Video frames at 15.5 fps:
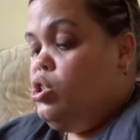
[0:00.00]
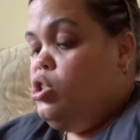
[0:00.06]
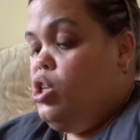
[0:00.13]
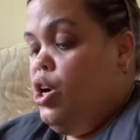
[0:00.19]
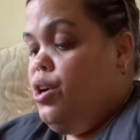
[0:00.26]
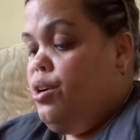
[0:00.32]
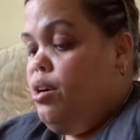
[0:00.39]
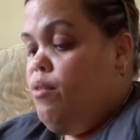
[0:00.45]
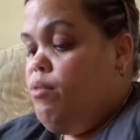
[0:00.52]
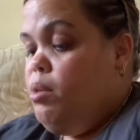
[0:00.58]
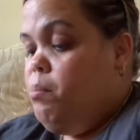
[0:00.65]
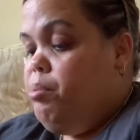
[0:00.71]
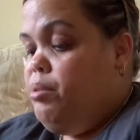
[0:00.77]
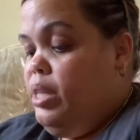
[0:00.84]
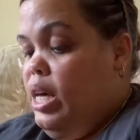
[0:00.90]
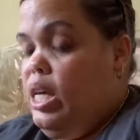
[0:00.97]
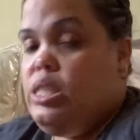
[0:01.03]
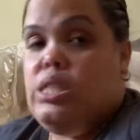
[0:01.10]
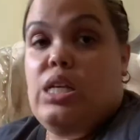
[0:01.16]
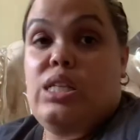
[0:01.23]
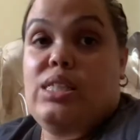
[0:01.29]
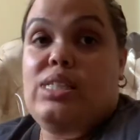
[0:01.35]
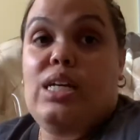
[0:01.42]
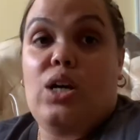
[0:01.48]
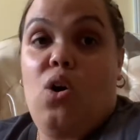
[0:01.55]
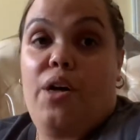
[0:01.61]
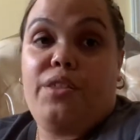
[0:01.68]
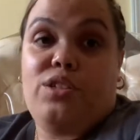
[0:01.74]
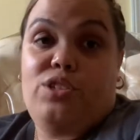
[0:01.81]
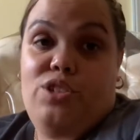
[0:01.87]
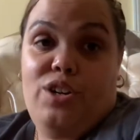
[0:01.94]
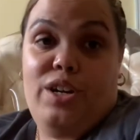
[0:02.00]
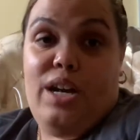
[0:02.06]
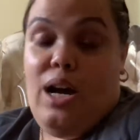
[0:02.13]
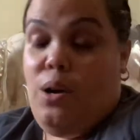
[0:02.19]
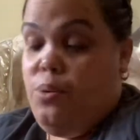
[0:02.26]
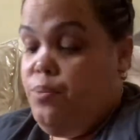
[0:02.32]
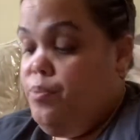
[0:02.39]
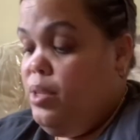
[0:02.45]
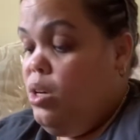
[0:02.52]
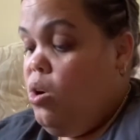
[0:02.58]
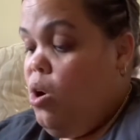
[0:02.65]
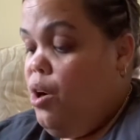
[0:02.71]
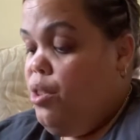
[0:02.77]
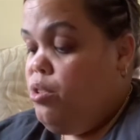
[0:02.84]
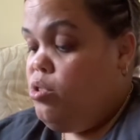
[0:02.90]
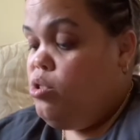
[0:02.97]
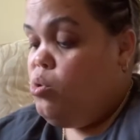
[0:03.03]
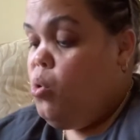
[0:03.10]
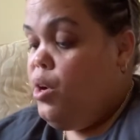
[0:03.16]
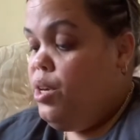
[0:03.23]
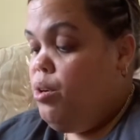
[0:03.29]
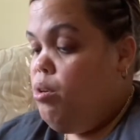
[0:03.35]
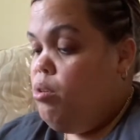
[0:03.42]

dirt of the plants and dig all the dirt out, all the soil.